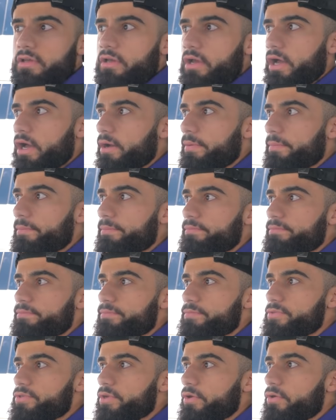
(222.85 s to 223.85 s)
Um,
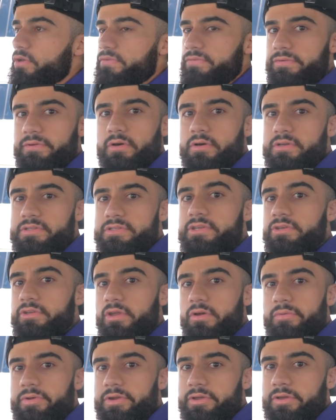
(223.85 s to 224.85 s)
so if you're Aussie, you
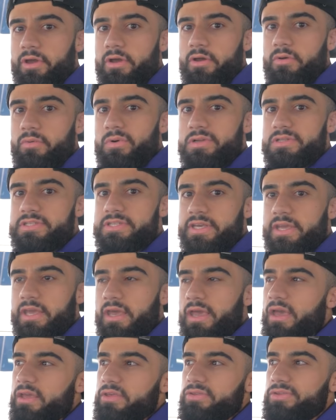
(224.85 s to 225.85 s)
know where to go, what to
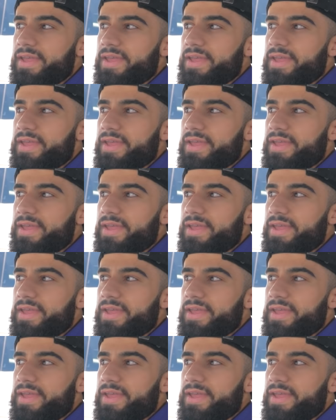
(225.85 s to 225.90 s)
get.